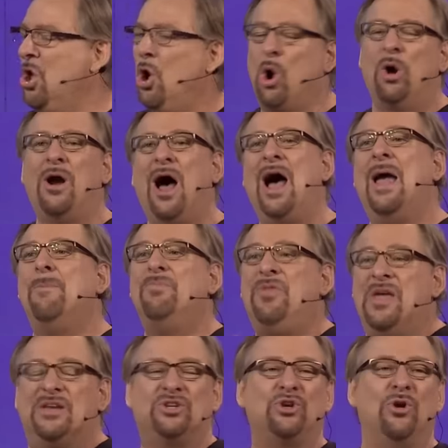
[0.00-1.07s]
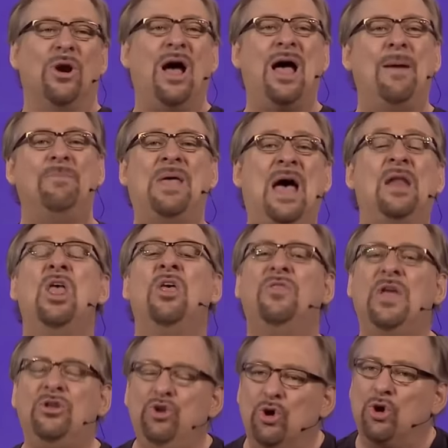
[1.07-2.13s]
Or I'm this or I'm that.
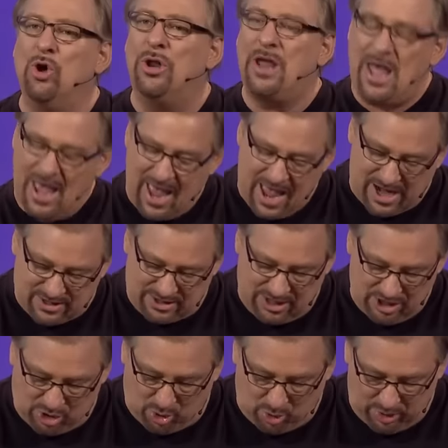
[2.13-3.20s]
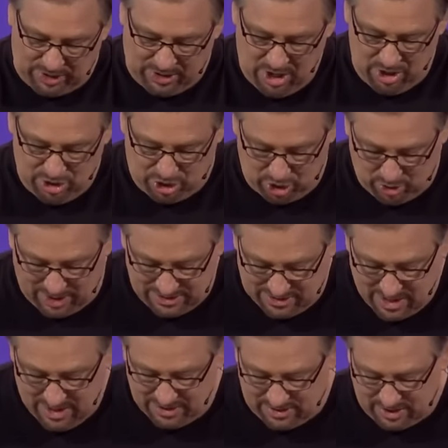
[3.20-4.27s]
Then you're going to act according to your
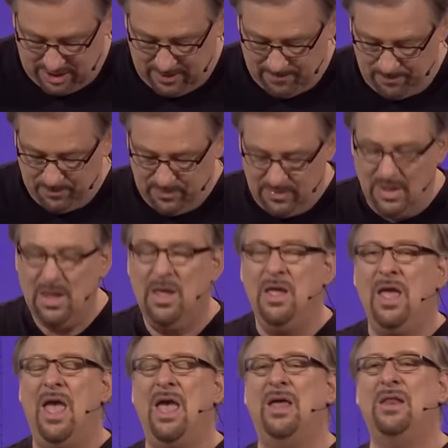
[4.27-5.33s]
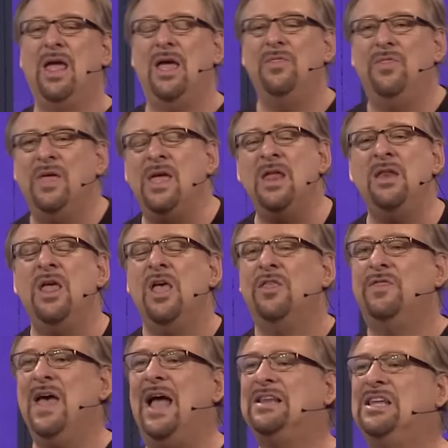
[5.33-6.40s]
identity. And then
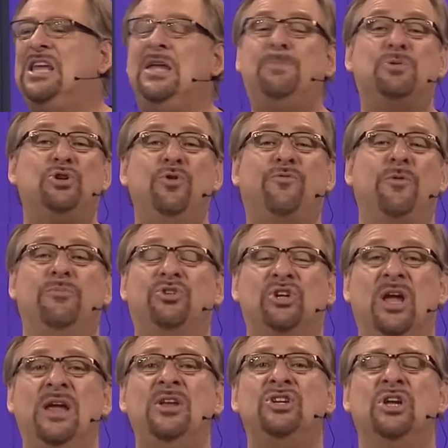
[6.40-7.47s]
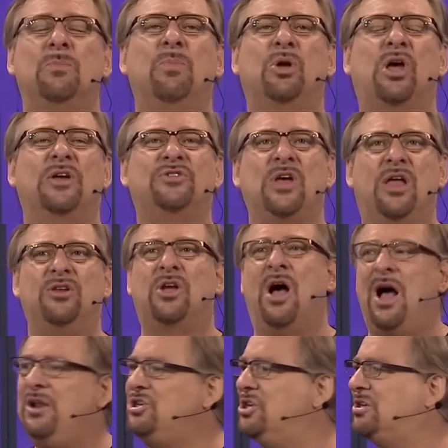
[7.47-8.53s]
that keeps you from changing because
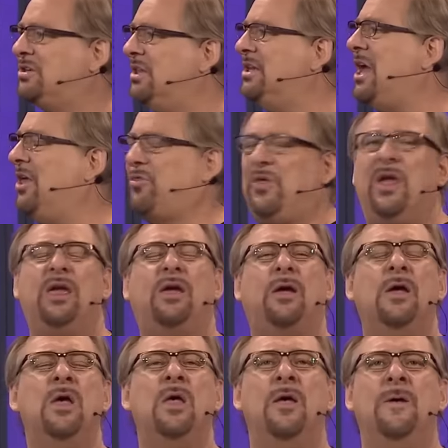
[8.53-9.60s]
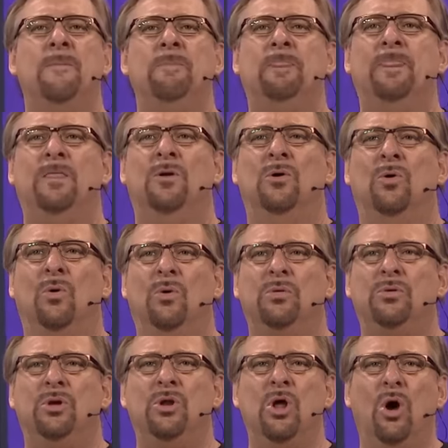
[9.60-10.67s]
unconsciously I think,
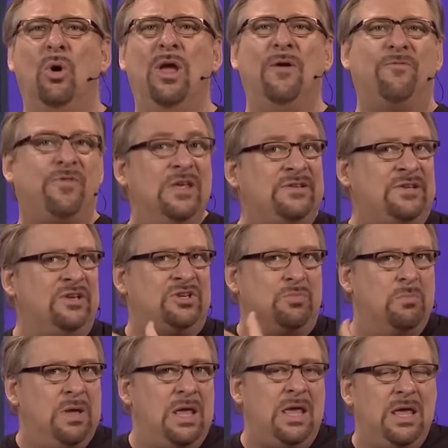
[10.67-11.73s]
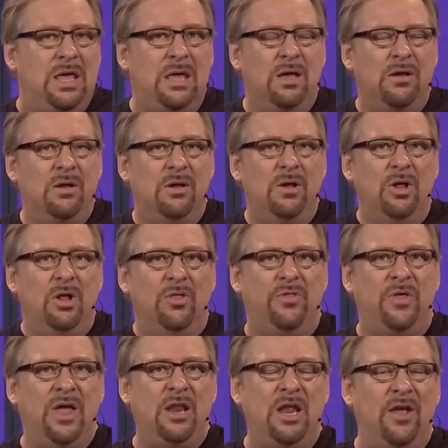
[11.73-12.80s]
you know, if this is me,
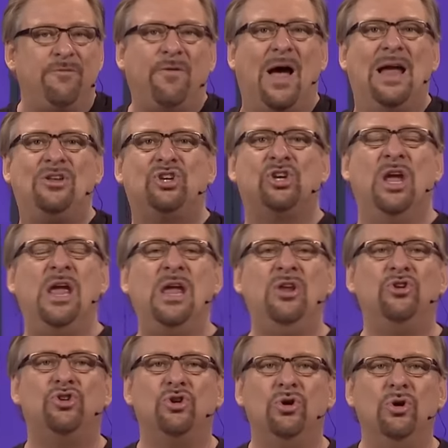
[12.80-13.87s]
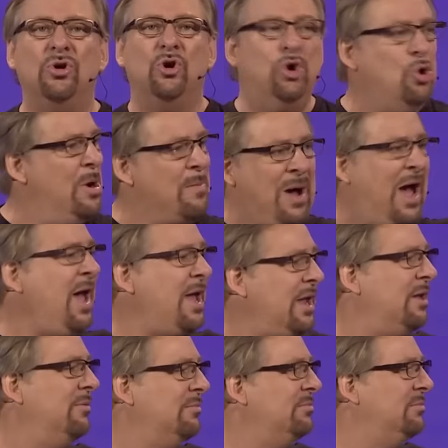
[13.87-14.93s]
then if I change, who am
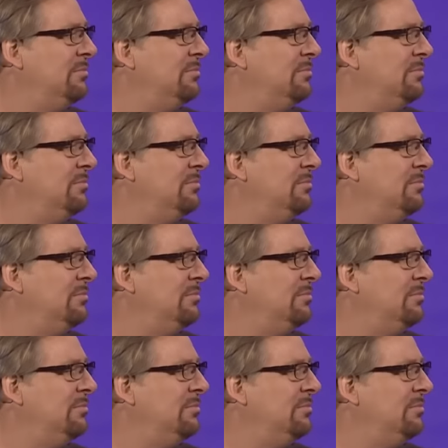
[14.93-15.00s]
I?